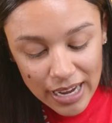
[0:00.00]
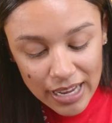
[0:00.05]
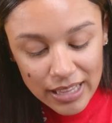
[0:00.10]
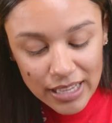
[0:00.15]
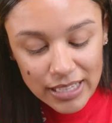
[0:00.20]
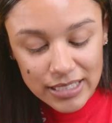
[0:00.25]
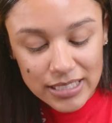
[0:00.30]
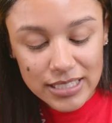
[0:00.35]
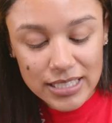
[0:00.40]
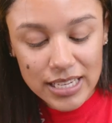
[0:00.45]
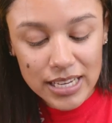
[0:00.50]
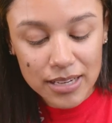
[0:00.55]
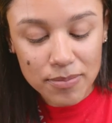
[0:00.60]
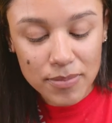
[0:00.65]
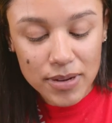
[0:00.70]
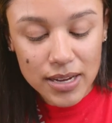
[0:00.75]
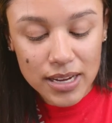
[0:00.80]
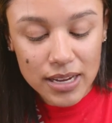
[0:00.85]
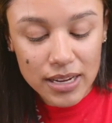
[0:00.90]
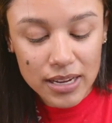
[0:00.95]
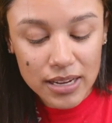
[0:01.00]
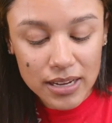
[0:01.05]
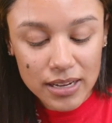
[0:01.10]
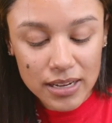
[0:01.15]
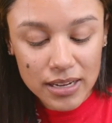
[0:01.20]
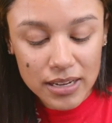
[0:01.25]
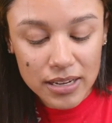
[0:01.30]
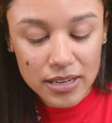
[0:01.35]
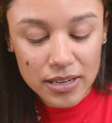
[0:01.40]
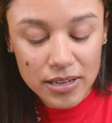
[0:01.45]
I like to take my
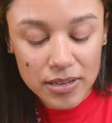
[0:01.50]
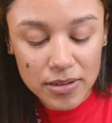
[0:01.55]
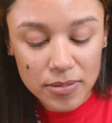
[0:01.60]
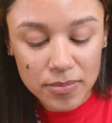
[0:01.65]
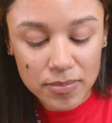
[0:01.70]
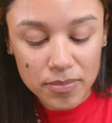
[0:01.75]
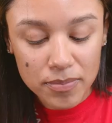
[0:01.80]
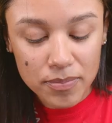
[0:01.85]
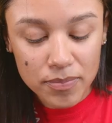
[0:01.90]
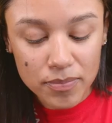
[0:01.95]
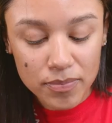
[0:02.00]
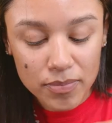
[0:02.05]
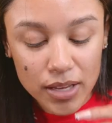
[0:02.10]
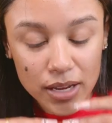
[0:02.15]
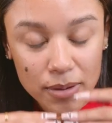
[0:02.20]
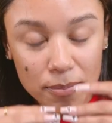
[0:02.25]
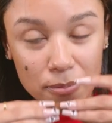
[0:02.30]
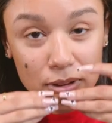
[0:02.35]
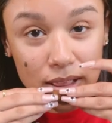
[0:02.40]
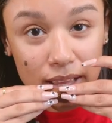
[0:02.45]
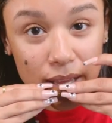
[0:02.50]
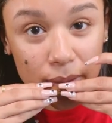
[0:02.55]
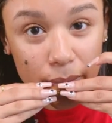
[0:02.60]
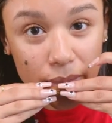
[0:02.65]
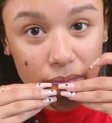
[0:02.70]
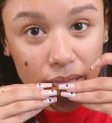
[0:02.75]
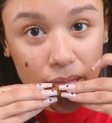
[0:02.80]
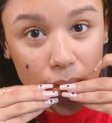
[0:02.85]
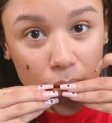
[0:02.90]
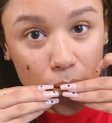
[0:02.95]
um, upper
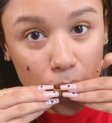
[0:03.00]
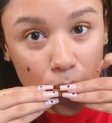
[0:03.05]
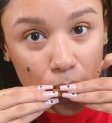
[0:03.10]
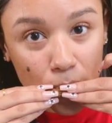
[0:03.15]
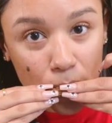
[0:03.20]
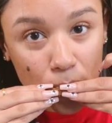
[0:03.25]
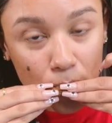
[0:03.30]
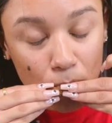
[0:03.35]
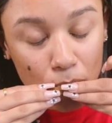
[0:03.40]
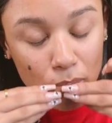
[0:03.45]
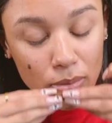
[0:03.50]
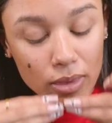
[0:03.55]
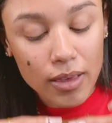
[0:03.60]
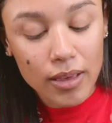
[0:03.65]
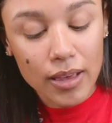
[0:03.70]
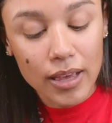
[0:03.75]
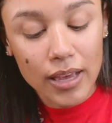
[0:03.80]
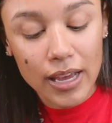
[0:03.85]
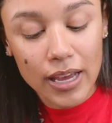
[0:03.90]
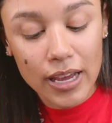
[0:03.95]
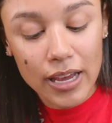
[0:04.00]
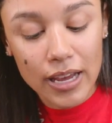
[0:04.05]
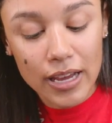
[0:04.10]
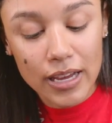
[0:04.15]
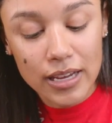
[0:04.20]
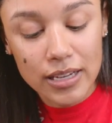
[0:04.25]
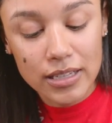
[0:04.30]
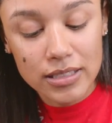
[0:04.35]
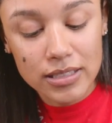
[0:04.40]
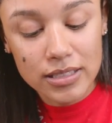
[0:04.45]
lip
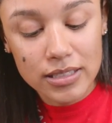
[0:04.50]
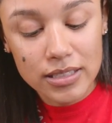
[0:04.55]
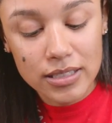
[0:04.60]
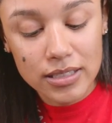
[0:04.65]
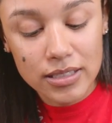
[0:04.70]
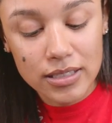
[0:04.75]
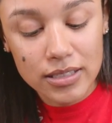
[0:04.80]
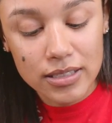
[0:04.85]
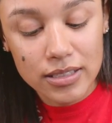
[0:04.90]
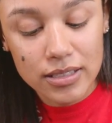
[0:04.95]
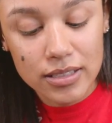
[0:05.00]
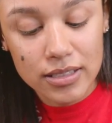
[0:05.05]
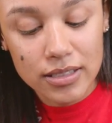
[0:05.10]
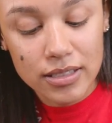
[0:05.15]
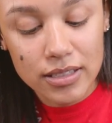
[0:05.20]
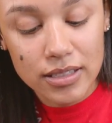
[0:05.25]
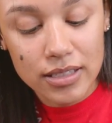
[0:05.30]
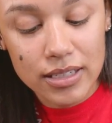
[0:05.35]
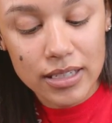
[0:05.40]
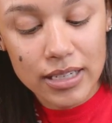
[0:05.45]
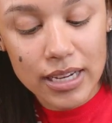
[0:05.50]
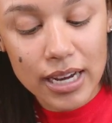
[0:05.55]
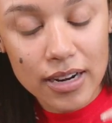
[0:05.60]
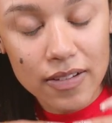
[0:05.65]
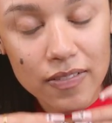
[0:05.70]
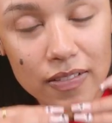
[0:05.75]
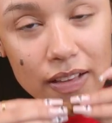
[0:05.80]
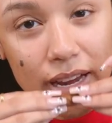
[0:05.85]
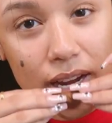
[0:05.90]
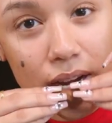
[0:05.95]
and kind
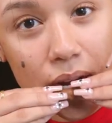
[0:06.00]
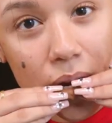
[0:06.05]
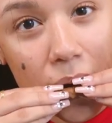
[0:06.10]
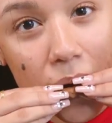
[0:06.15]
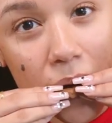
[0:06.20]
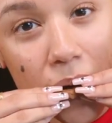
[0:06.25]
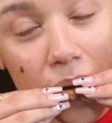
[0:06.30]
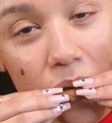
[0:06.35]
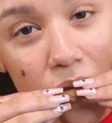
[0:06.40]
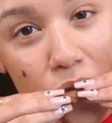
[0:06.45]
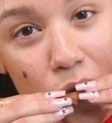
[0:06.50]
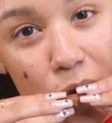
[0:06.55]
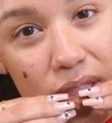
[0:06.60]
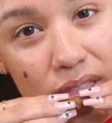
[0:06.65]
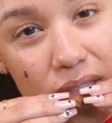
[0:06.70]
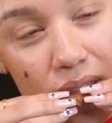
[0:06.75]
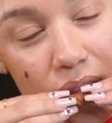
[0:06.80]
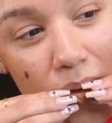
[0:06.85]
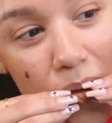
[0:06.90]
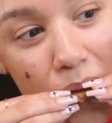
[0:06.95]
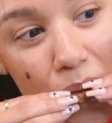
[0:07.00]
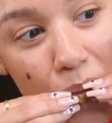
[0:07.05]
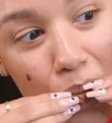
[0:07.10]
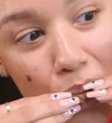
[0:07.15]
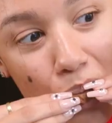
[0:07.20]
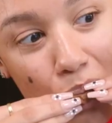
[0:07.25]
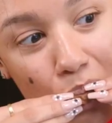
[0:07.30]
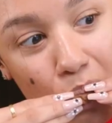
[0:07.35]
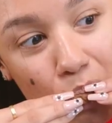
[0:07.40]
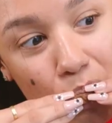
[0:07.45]
of like curve with the
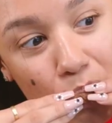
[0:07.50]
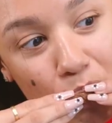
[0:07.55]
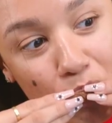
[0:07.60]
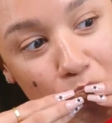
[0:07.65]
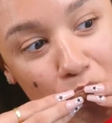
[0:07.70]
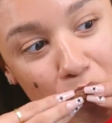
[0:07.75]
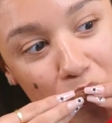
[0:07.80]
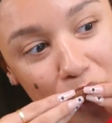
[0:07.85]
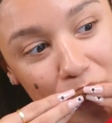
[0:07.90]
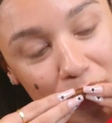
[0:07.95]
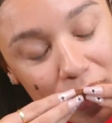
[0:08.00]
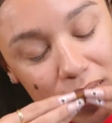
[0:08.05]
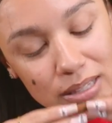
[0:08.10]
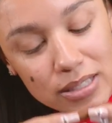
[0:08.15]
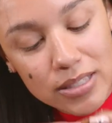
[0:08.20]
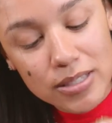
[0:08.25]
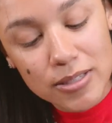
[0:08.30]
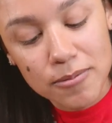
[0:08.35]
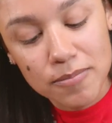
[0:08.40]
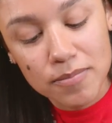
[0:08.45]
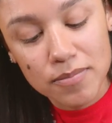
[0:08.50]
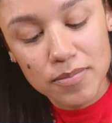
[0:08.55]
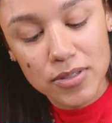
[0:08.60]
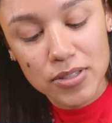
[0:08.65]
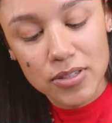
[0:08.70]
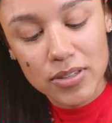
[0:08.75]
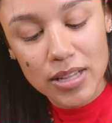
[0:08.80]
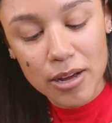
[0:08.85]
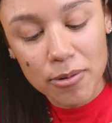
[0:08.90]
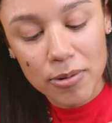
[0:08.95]
blunt
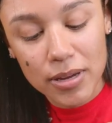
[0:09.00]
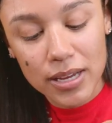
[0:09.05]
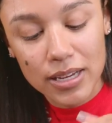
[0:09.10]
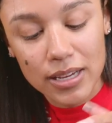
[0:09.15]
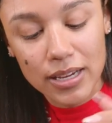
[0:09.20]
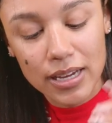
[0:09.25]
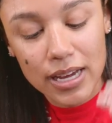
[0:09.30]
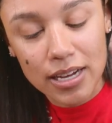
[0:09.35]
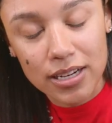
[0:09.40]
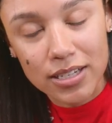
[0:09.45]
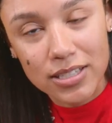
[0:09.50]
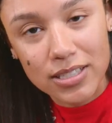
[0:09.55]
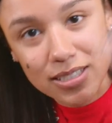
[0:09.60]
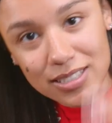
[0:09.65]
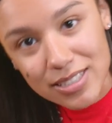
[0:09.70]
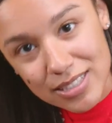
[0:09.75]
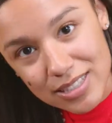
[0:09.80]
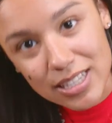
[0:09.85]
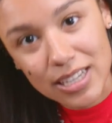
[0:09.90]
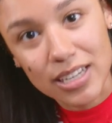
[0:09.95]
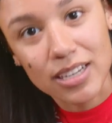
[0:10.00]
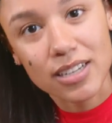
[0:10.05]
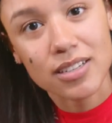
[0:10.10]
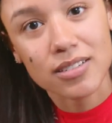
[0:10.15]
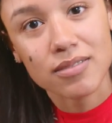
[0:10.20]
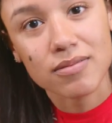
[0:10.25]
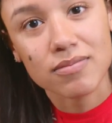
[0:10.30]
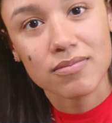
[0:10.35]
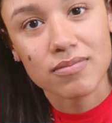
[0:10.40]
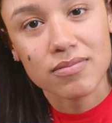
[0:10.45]
so that way it can kind of just stick
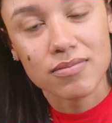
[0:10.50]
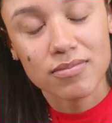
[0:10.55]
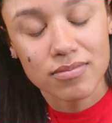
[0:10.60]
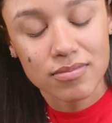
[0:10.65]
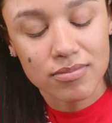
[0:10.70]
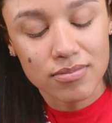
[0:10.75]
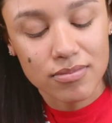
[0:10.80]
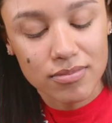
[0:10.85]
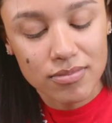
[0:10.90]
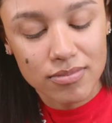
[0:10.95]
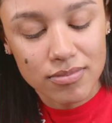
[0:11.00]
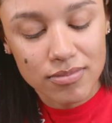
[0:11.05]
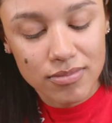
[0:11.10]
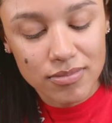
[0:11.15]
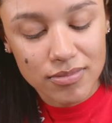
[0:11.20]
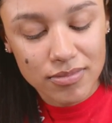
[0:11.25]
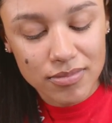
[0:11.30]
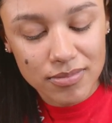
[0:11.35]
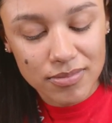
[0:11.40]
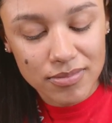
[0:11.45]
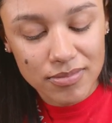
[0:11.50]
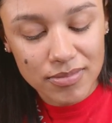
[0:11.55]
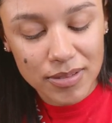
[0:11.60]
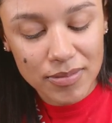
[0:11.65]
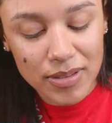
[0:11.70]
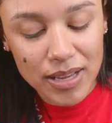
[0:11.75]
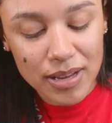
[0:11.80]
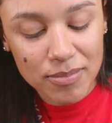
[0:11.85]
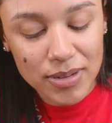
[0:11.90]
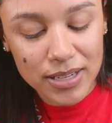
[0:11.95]
if
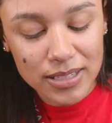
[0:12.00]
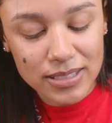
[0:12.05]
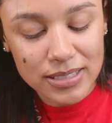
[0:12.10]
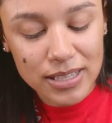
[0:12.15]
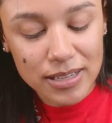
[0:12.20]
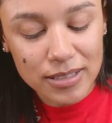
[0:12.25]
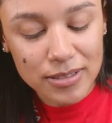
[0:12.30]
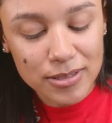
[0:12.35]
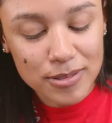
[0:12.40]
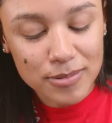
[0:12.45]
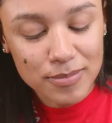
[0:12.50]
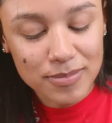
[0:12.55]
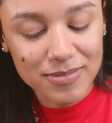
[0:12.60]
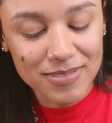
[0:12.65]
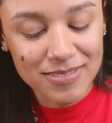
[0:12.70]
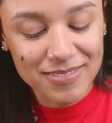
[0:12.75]
that makes sense